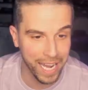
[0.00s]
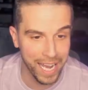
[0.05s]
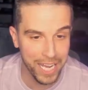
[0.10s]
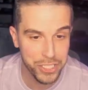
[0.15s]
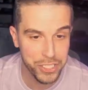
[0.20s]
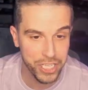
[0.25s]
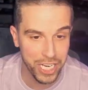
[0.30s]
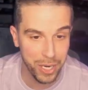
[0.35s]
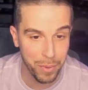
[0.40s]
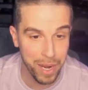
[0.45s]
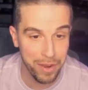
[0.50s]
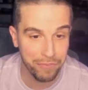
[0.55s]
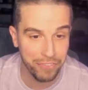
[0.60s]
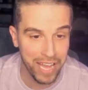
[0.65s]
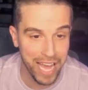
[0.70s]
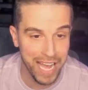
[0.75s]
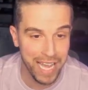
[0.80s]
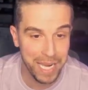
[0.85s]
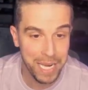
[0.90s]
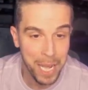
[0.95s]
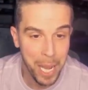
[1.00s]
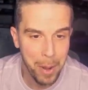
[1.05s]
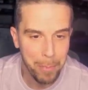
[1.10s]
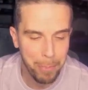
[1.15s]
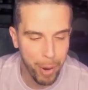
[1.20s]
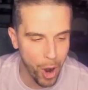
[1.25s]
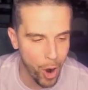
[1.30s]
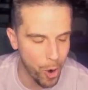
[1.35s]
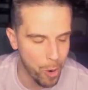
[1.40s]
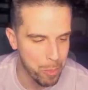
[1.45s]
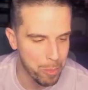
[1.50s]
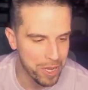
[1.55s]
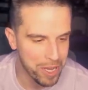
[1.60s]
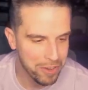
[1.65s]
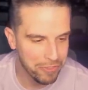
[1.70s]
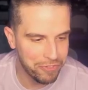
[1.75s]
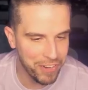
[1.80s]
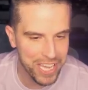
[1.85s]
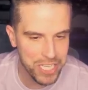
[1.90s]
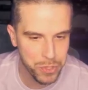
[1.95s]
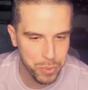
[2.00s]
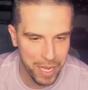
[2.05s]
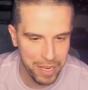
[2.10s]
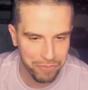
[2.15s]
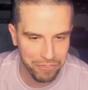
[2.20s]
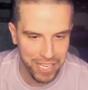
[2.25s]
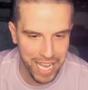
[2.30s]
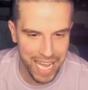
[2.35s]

god, chair went flying. Boom! Face went